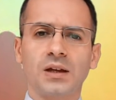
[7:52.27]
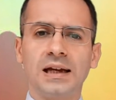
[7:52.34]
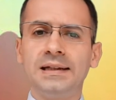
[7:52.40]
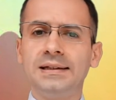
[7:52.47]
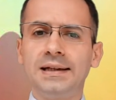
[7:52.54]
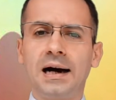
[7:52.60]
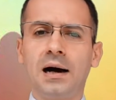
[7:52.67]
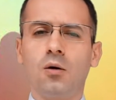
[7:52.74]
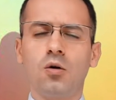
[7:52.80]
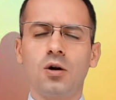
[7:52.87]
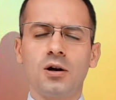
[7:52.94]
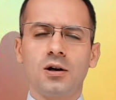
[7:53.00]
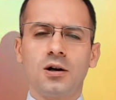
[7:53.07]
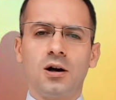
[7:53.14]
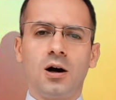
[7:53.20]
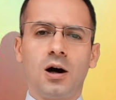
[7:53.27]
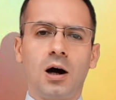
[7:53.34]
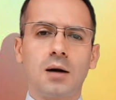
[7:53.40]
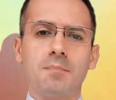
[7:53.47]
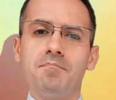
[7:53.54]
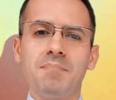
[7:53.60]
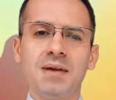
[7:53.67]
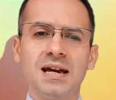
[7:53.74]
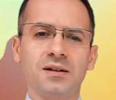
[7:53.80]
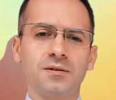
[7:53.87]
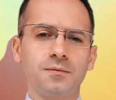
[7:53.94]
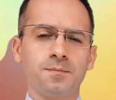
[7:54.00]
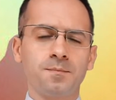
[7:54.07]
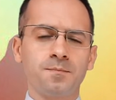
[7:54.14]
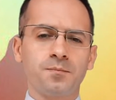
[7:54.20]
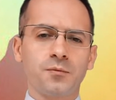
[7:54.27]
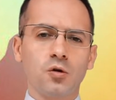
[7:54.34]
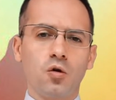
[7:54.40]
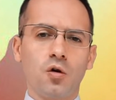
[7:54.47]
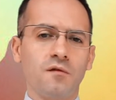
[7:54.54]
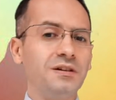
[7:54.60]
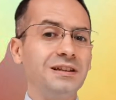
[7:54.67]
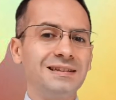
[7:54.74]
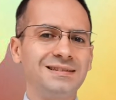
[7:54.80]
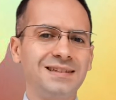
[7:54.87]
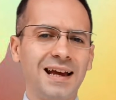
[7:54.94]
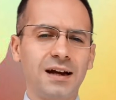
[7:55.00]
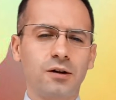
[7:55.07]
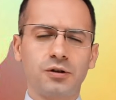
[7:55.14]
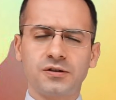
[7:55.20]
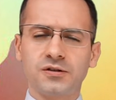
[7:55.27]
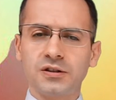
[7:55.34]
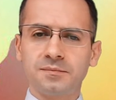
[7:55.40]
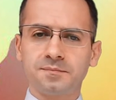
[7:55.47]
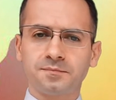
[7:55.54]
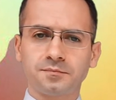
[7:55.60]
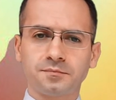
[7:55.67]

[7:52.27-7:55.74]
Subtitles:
and now are men of integrity,